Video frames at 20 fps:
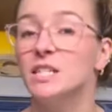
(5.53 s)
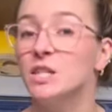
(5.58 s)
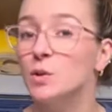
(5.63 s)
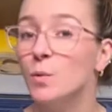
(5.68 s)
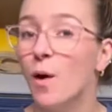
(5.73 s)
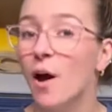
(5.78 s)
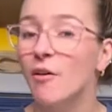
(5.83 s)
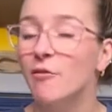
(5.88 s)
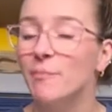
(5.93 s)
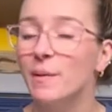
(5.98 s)

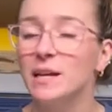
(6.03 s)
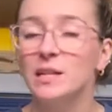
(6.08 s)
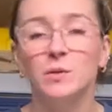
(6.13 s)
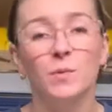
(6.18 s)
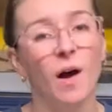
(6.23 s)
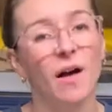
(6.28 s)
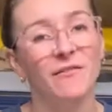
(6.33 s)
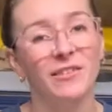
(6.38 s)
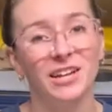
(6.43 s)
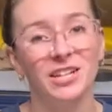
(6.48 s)
12 by
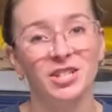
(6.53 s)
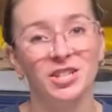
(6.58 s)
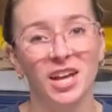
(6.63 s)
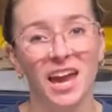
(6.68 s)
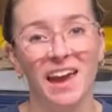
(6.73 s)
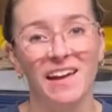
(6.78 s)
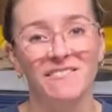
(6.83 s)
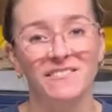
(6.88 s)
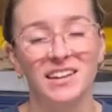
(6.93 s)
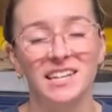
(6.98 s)
12 inch
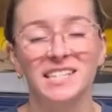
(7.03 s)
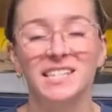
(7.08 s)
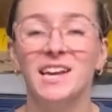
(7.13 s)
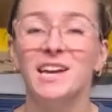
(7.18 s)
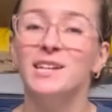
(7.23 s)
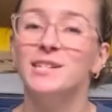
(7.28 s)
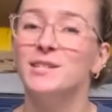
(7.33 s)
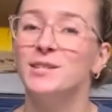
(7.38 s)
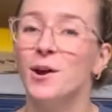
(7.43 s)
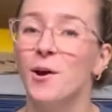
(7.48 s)
canvas.
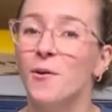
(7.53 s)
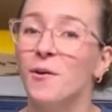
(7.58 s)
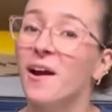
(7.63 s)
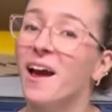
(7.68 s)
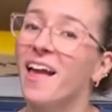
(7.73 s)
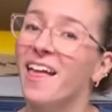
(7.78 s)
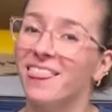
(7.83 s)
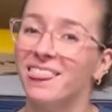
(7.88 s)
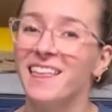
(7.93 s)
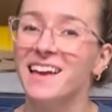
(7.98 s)
So
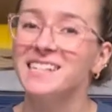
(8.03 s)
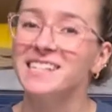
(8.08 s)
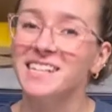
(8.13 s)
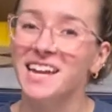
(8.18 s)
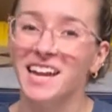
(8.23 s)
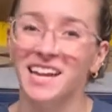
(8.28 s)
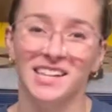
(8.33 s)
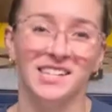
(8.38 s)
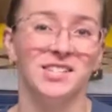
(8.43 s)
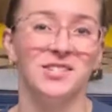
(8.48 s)
let's
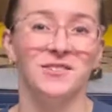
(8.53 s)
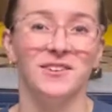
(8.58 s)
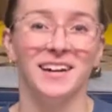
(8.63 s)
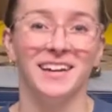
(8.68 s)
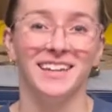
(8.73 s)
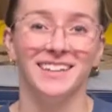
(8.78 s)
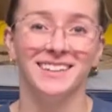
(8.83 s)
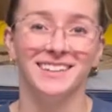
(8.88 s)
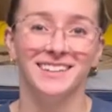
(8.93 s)
get into it.